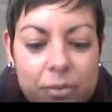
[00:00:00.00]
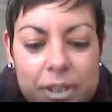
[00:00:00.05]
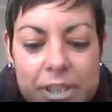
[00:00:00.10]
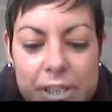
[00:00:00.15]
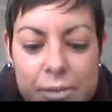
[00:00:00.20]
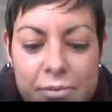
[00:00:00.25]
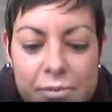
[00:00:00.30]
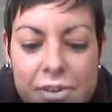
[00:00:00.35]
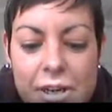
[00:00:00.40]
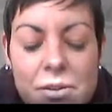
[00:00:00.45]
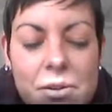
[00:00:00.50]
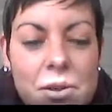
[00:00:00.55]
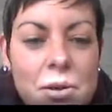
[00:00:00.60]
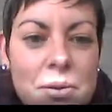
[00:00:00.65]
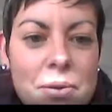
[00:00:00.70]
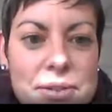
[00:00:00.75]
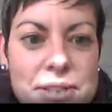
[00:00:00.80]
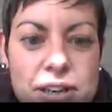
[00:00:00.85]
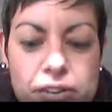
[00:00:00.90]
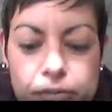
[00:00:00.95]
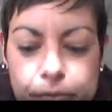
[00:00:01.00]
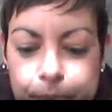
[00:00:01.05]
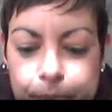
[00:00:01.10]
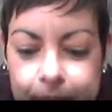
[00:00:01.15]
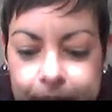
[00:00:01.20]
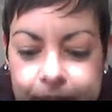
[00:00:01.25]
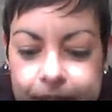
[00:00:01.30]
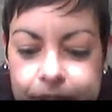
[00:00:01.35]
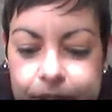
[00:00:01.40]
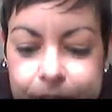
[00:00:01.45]
what some of our goals have
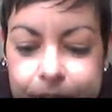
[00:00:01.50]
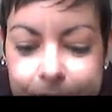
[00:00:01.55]
been at